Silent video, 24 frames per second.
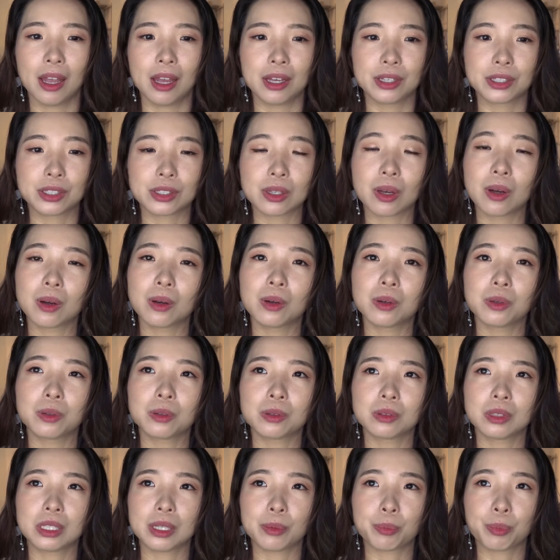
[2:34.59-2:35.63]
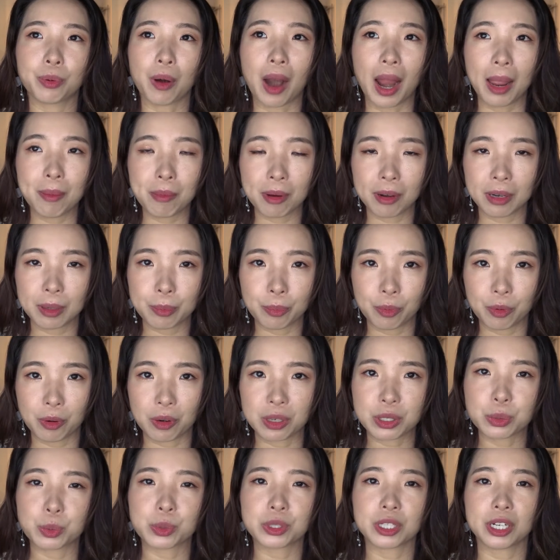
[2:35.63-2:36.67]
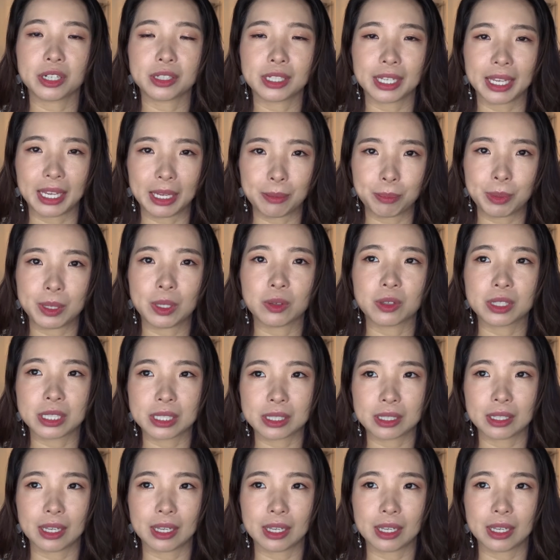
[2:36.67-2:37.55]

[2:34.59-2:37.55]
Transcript: So the primary boards, which are the AP or,